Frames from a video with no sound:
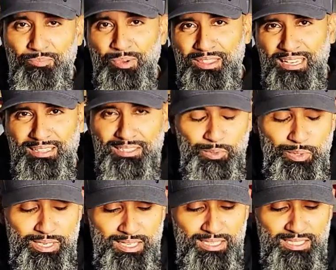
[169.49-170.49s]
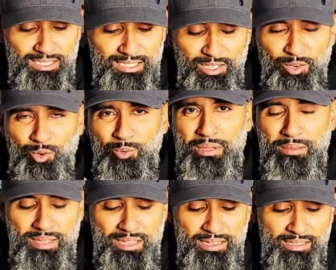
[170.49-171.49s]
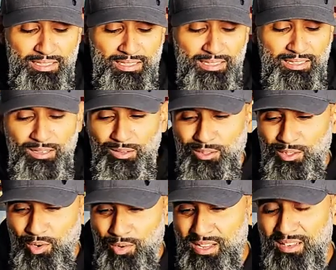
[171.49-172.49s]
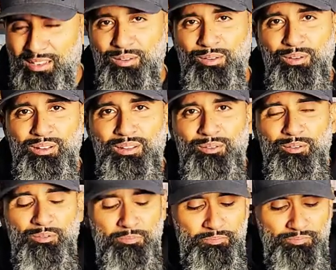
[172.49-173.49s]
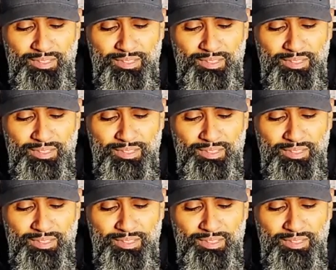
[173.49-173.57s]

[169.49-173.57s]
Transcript: without the sweetness a little maybe a little dirty a little a little